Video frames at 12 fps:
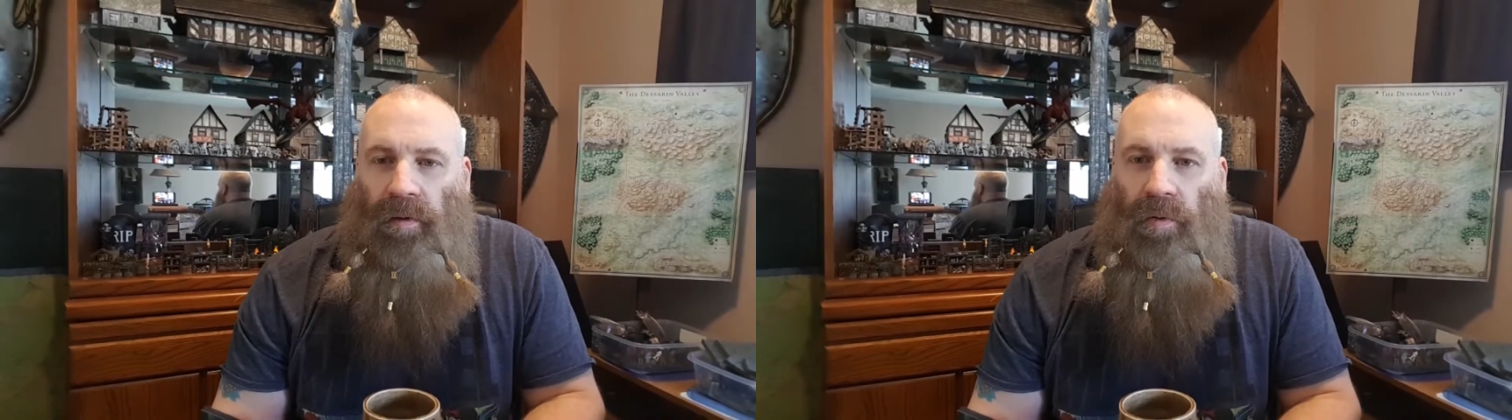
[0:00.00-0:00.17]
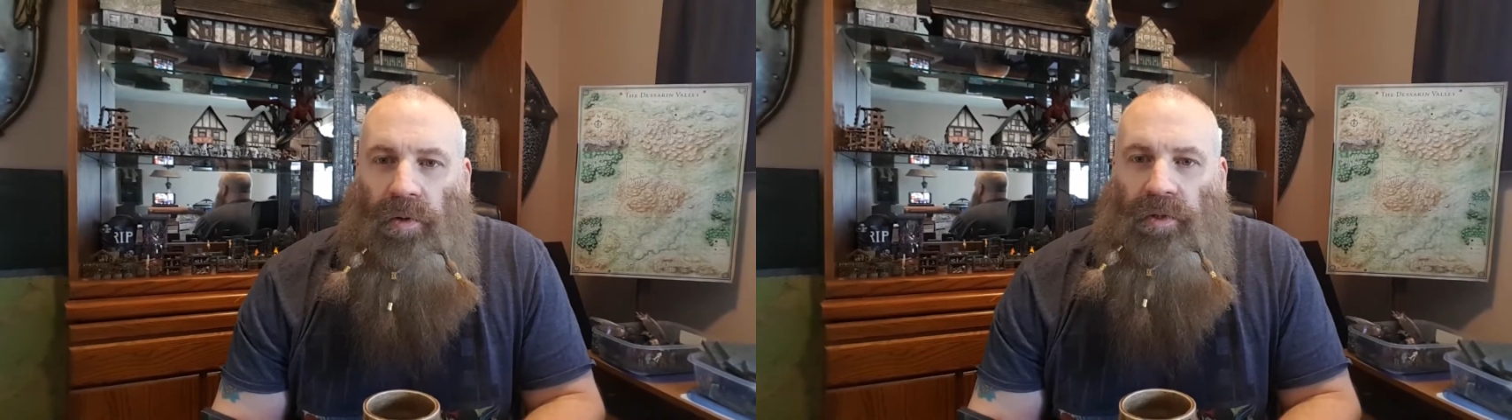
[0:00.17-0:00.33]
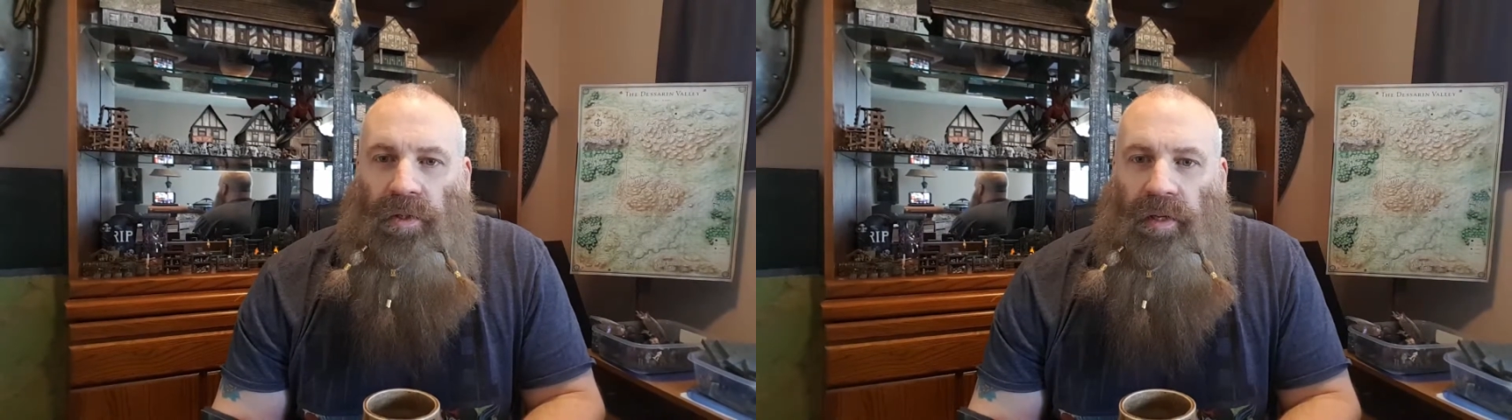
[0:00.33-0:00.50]
of
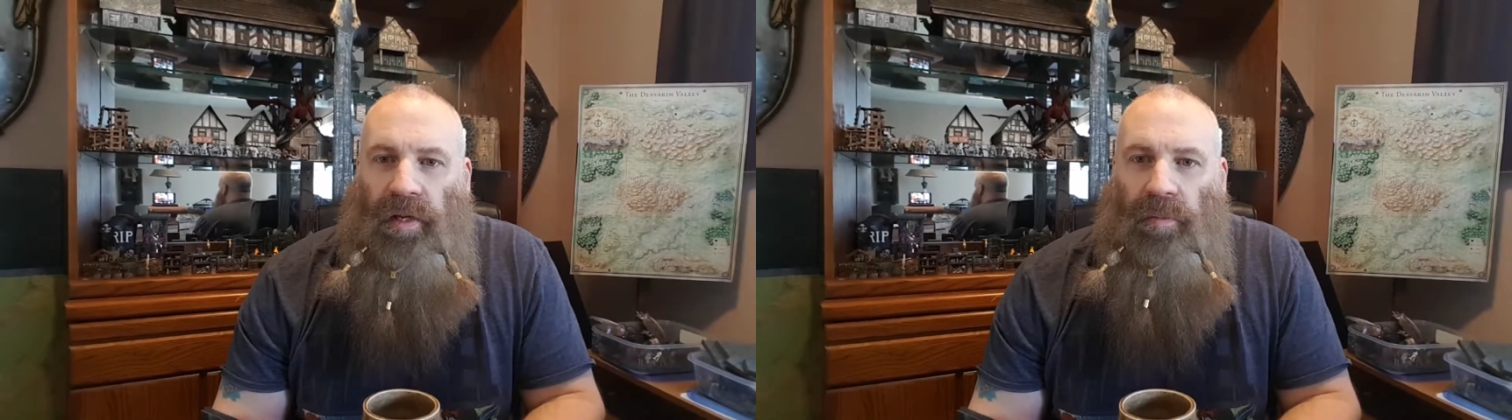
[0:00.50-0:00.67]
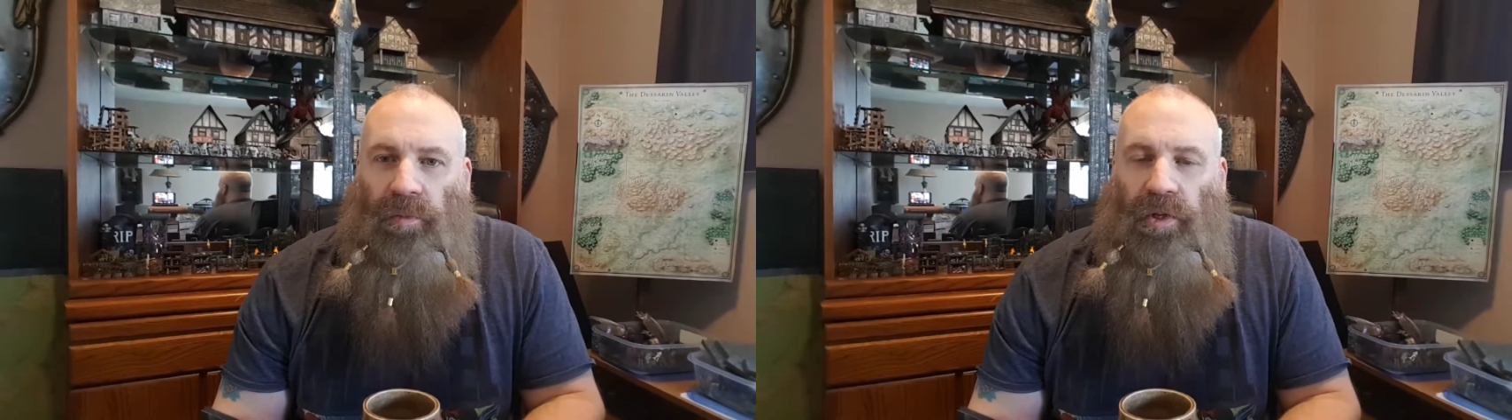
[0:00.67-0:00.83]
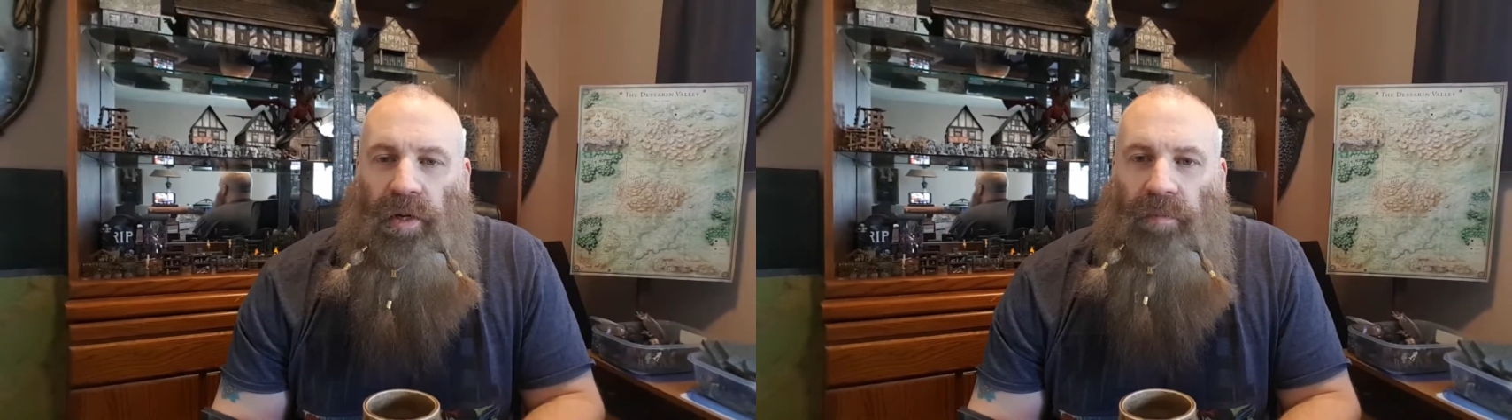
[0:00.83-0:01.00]
course the
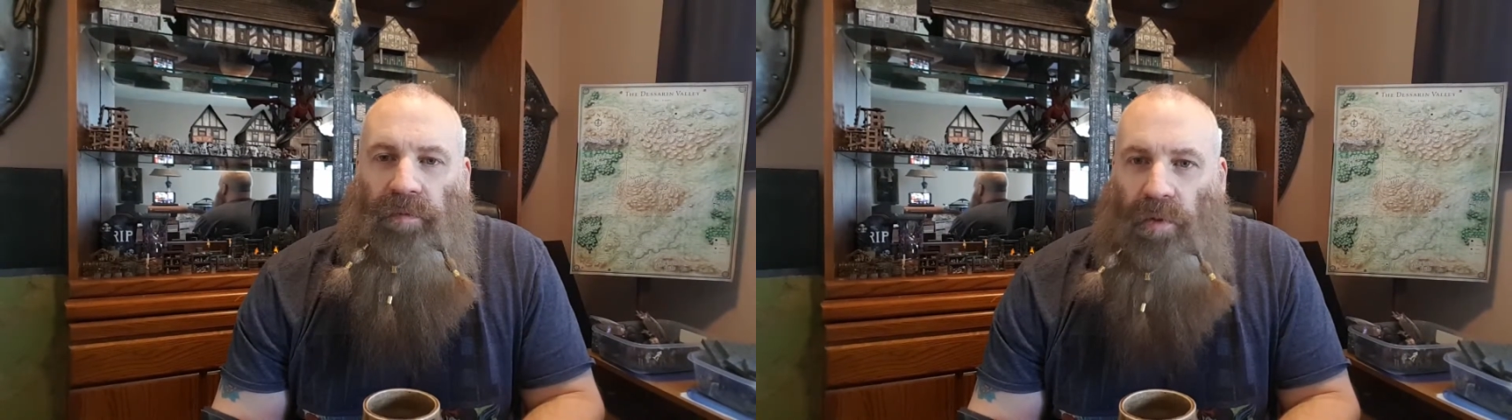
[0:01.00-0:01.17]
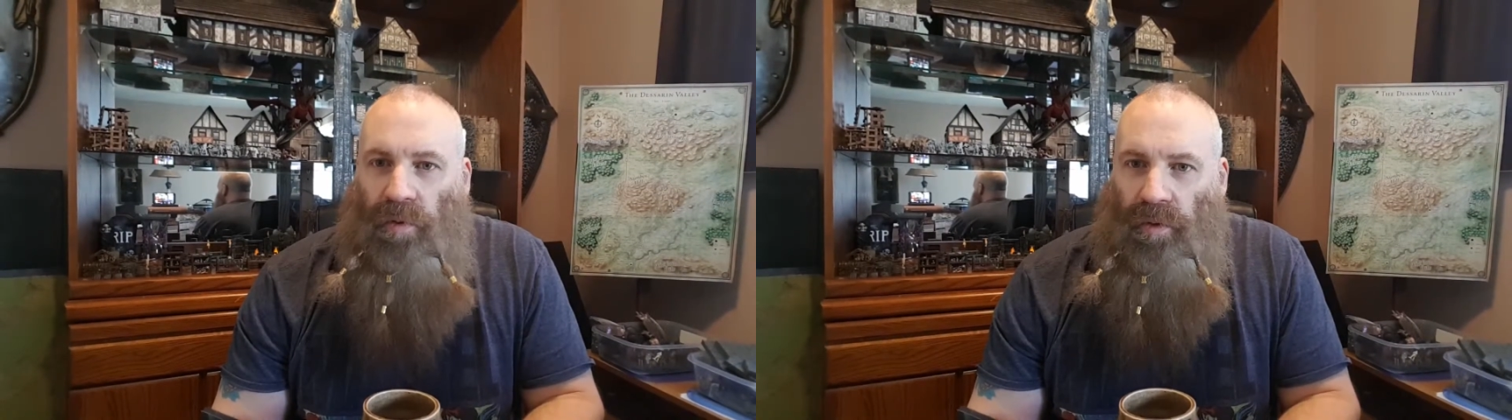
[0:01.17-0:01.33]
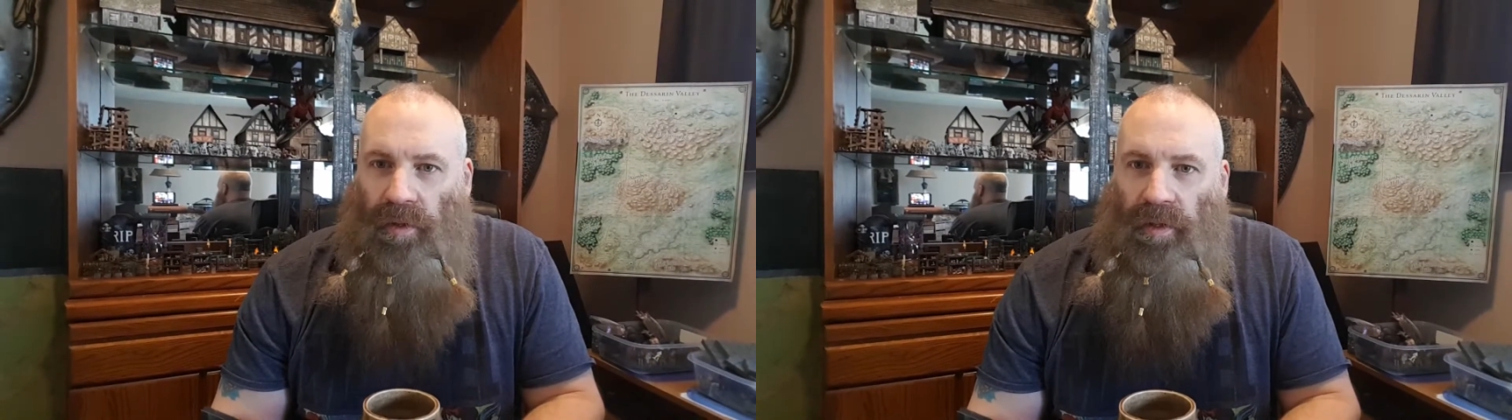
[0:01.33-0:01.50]
DMG
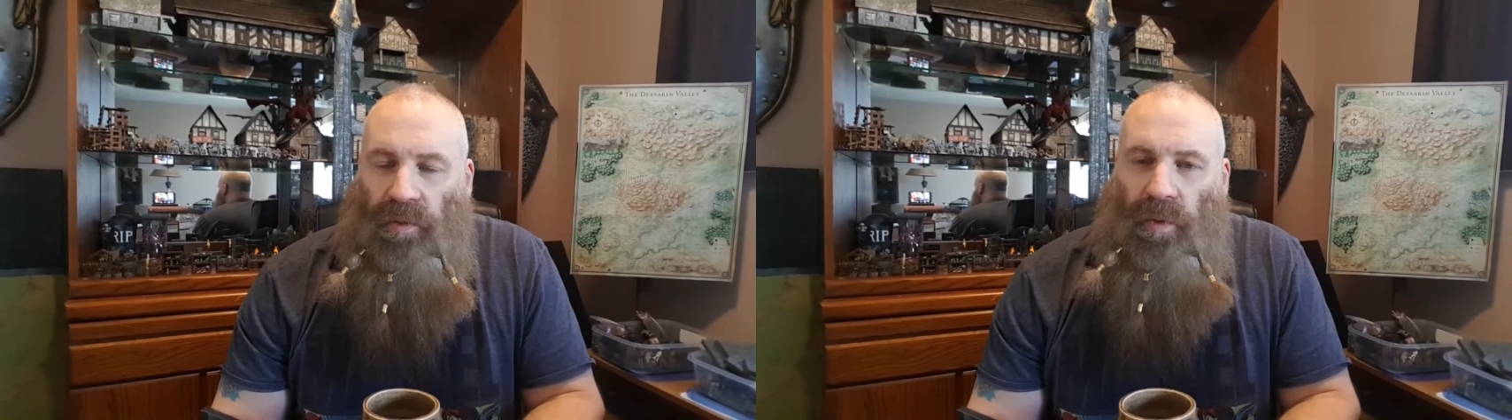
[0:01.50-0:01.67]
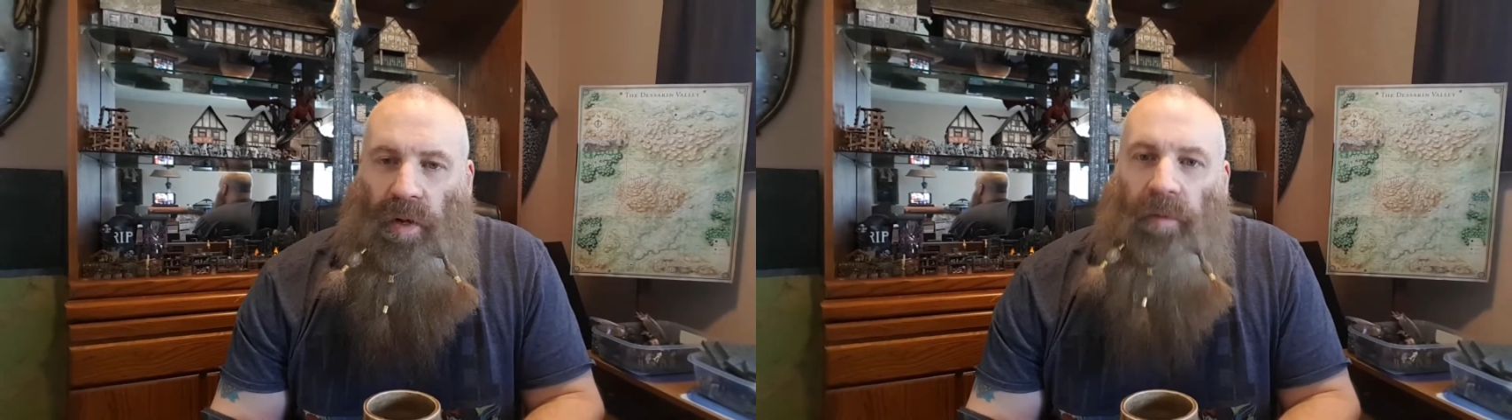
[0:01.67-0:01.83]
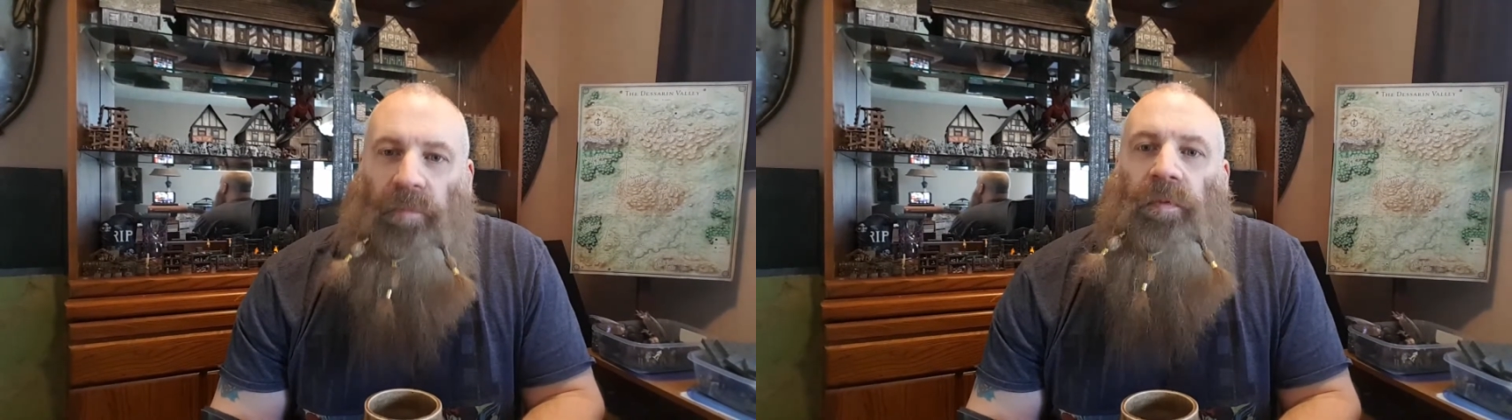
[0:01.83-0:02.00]
info as well.